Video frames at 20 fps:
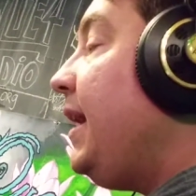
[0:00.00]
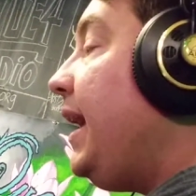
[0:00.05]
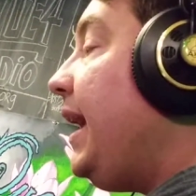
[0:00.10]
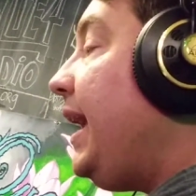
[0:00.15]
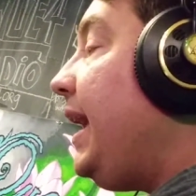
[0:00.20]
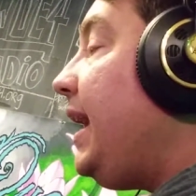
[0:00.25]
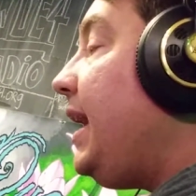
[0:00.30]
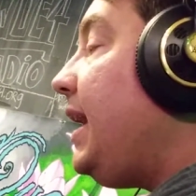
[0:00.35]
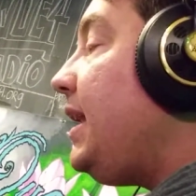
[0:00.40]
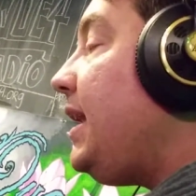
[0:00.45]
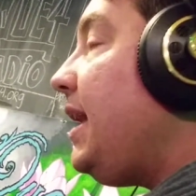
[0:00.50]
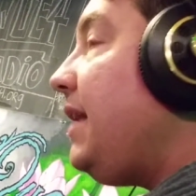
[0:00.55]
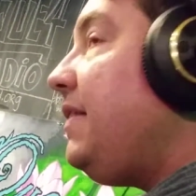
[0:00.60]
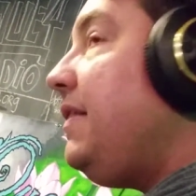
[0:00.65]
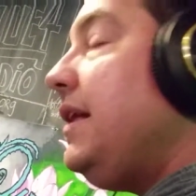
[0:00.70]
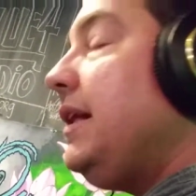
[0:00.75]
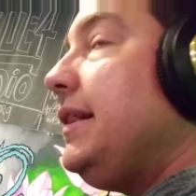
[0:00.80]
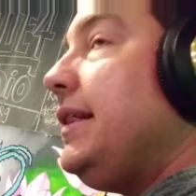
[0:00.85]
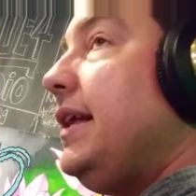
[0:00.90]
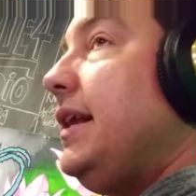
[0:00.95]
And I
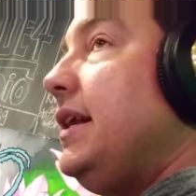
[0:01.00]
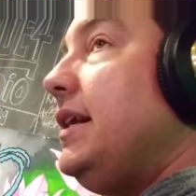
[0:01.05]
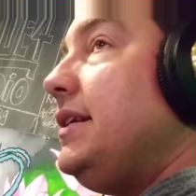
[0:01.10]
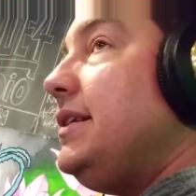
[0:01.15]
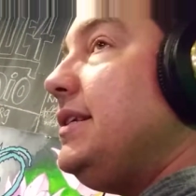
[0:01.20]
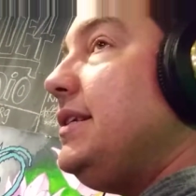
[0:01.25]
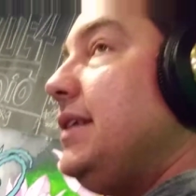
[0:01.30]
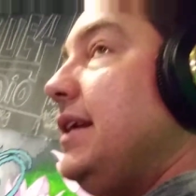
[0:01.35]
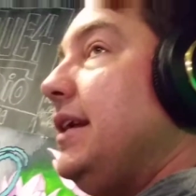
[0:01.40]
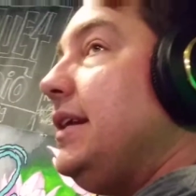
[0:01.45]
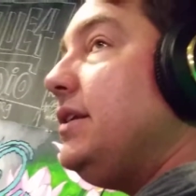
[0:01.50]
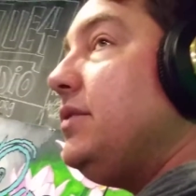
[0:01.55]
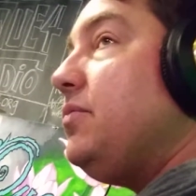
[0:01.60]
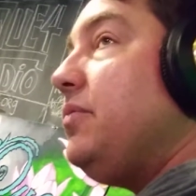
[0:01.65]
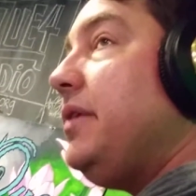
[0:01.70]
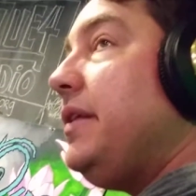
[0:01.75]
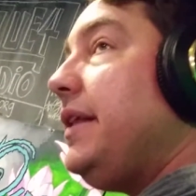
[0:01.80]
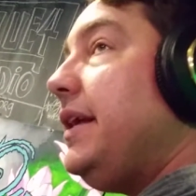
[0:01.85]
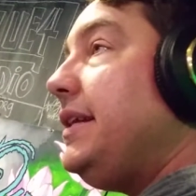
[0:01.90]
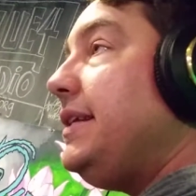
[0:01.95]
think that it's
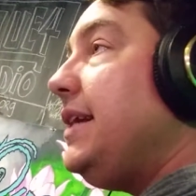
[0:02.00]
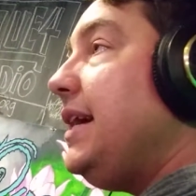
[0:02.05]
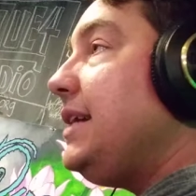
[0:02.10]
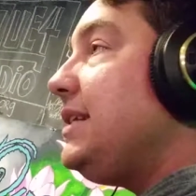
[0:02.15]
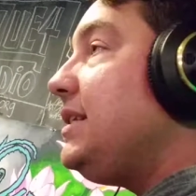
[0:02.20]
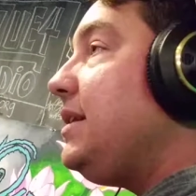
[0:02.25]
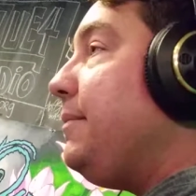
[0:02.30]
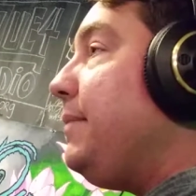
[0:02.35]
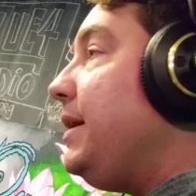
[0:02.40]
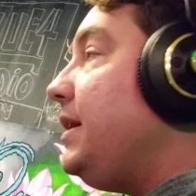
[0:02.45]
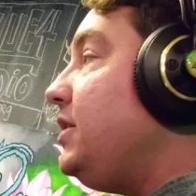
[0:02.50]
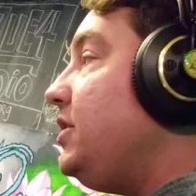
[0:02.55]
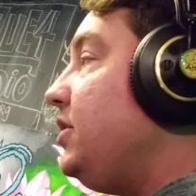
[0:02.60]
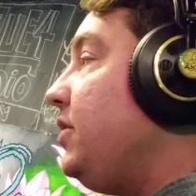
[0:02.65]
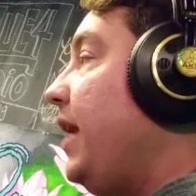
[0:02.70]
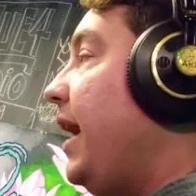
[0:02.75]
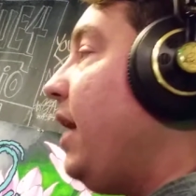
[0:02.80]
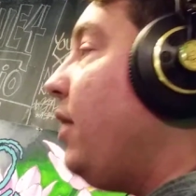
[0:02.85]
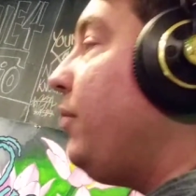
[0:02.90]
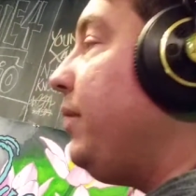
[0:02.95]
really a testament to
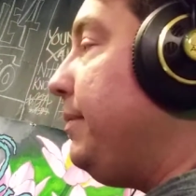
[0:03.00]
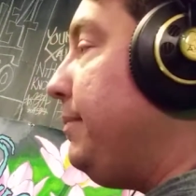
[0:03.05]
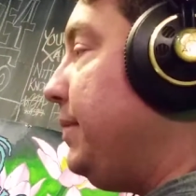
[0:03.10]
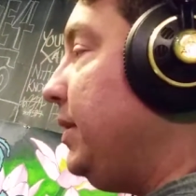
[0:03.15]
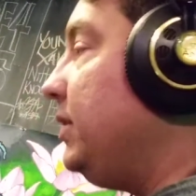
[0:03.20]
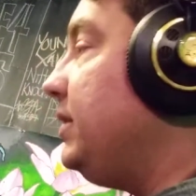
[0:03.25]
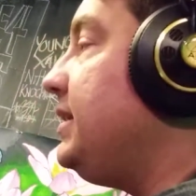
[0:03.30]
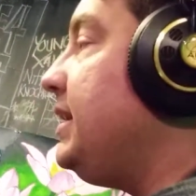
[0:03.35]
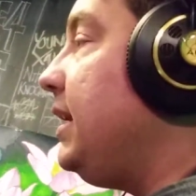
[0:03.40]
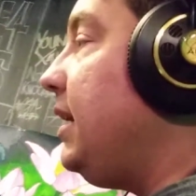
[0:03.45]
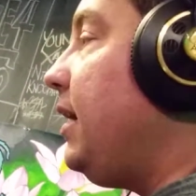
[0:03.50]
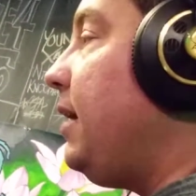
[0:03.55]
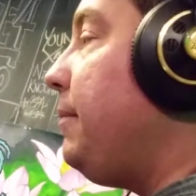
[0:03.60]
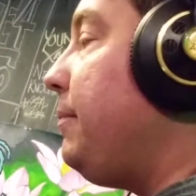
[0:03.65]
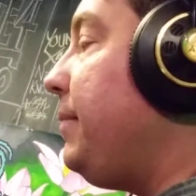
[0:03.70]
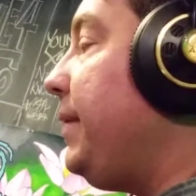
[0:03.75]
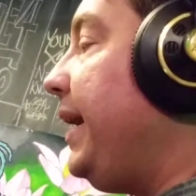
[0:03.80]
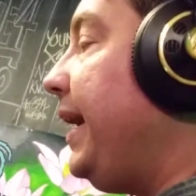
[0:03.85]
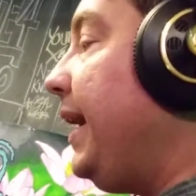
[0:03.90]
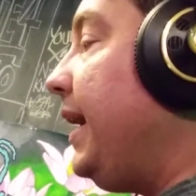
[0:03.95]
how we built it up
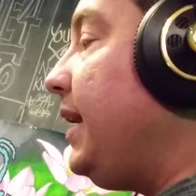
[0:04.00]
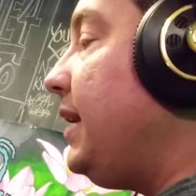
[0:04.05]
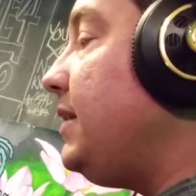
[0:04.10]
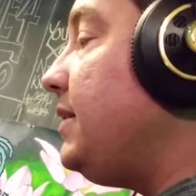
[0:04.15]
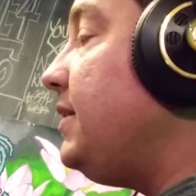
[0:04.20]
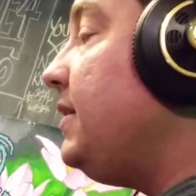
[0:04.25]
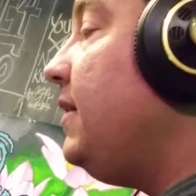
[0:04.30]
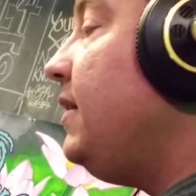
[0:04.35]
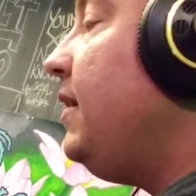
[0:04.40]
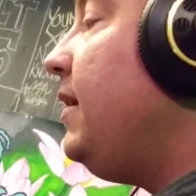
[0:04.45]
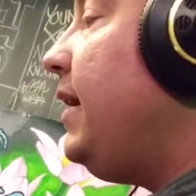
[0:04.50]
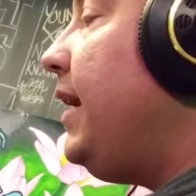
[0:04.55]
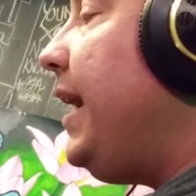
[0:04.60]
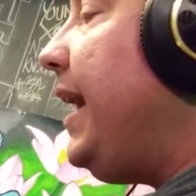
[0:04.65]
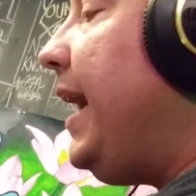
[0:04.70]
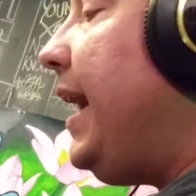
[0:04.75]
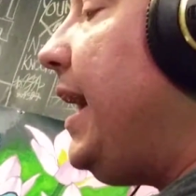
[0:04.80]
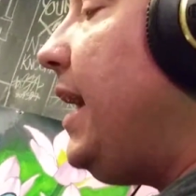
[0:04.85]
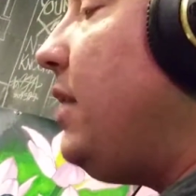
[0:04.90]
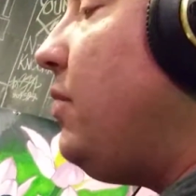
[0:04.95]
and
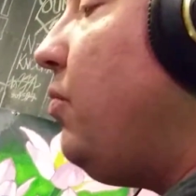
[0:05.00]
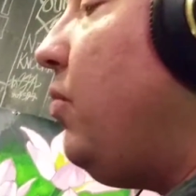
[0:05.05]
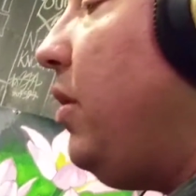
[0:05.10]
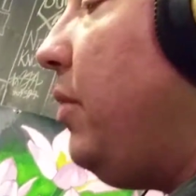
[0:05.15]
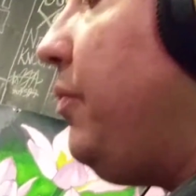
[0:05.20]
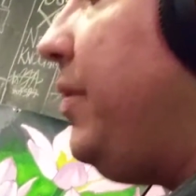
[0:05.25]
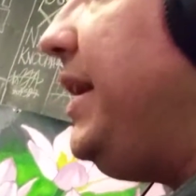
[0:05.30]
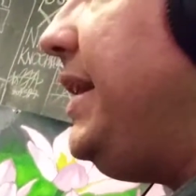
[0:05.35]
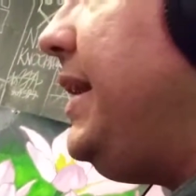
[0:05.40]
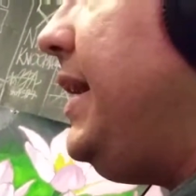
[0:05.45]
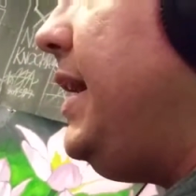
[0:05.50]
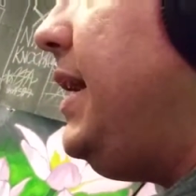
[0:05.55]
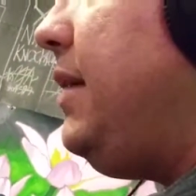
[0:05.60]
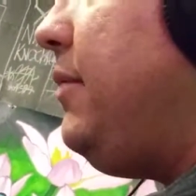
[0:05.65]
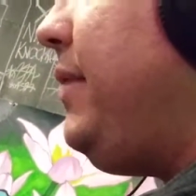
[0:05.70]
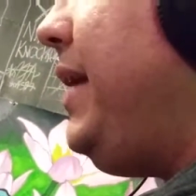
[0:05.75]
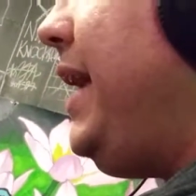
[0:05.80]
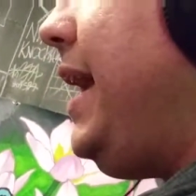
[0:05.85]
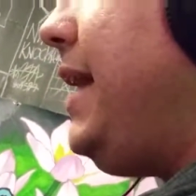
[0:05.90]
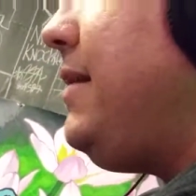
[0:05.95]
what we did. And
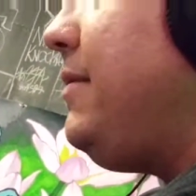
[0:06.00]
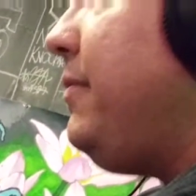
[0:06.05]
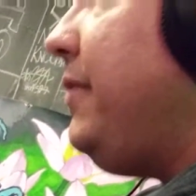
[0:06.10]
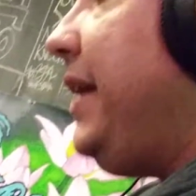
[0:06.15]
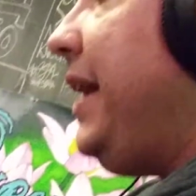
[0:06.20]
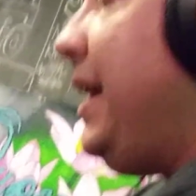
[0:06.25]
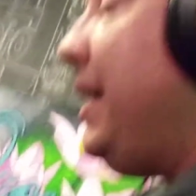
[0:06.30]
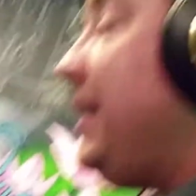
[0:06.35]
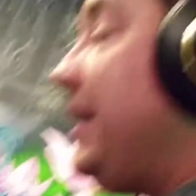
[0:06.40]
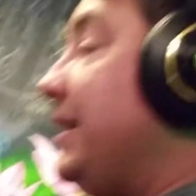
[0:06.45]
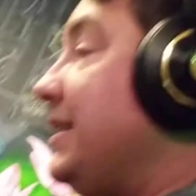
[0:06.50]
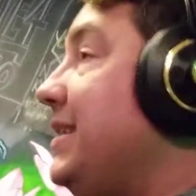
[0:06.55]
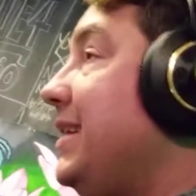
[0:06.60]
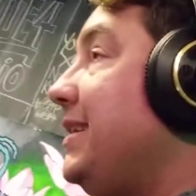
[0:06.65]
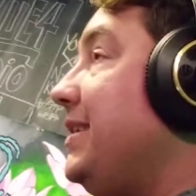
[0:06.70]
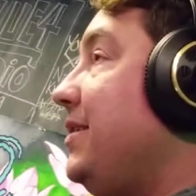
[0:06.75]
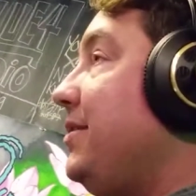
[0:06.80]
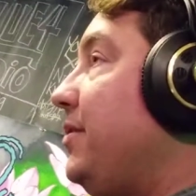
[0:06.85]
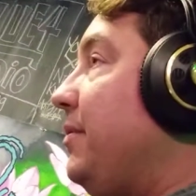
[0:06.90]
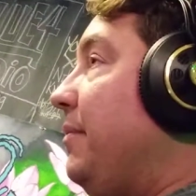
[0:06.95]
we had like
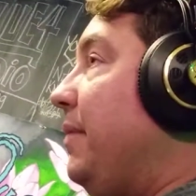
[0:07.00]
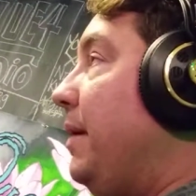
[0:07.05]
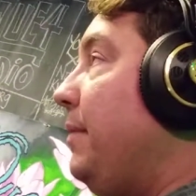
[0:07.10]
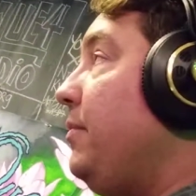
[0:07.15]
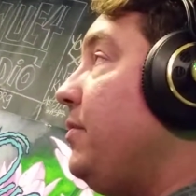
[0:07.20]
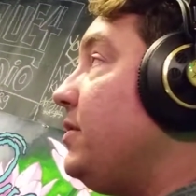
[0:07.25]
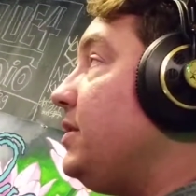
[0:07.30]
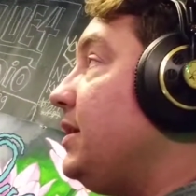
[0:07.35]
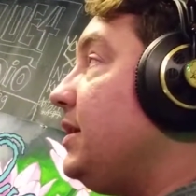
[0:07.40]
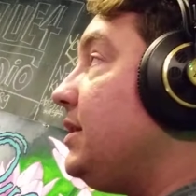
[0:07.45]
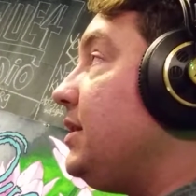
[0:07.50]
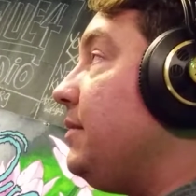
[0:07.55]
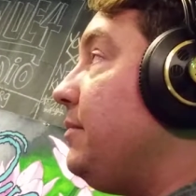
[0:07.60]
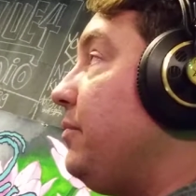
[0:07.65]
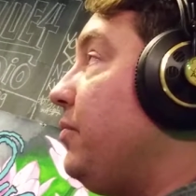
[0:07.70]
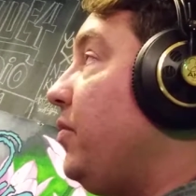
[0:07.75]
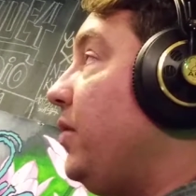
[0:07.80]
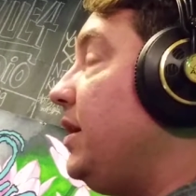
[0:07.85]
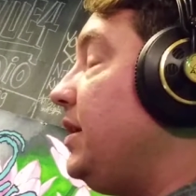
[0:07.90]
600 members at some point